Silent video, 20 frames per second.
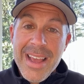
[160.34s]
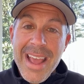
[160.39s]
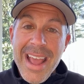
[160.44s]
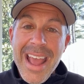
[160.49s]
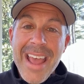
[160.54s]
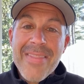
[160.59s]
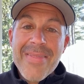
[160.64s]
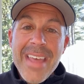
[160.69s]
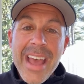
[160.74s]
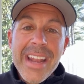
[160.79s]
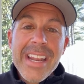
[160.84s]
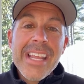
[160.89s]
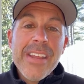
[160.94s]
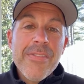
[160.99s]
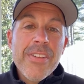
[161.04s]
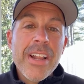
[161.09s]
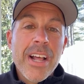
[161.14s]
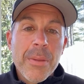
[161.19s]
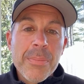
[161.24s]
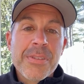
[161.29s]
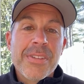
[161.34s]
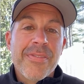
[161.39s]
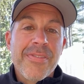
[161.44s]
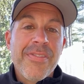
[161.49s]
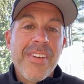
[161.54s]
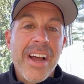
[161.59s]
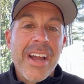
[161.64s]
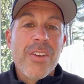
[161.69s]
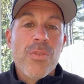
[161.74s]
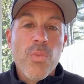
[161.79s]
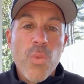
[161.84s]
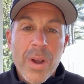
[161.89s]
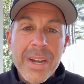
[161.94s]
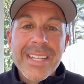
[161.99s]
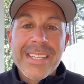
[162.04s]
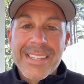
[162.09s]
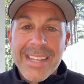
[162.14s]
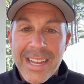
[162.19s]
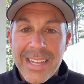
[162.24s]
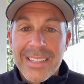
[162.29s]
And that even helps define what
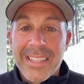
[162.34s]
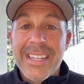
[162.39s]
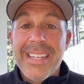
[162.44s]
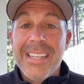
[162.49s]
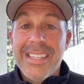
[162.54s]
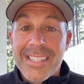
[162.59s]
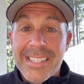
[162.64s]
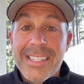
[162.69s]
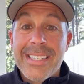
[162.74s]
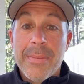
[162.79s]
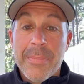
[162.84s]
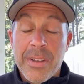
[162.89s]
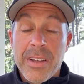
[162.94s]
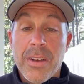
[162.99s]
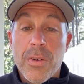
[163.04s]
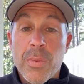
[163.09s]
exactly is simcha.